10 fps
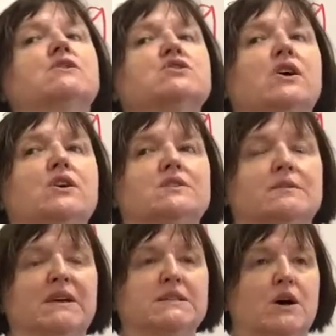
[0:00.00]
I'll show you
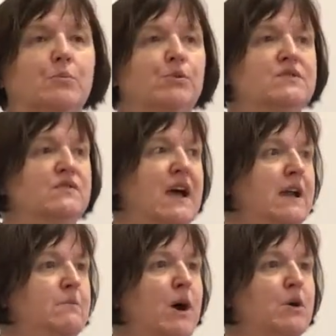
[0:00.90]
some examples of that
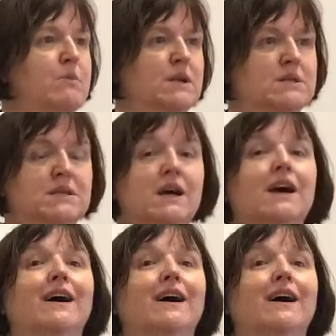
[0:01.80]
in a moment.